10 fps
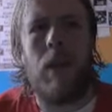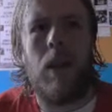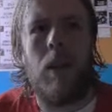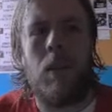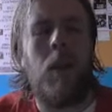
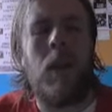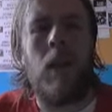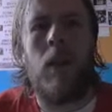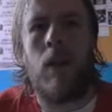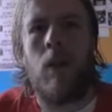
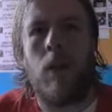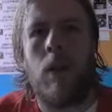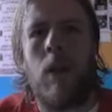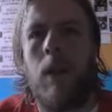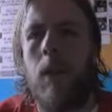something that I saw
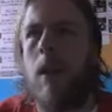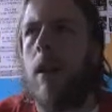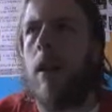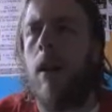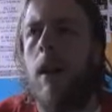on the TV
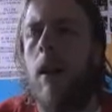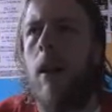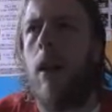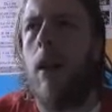and thinking,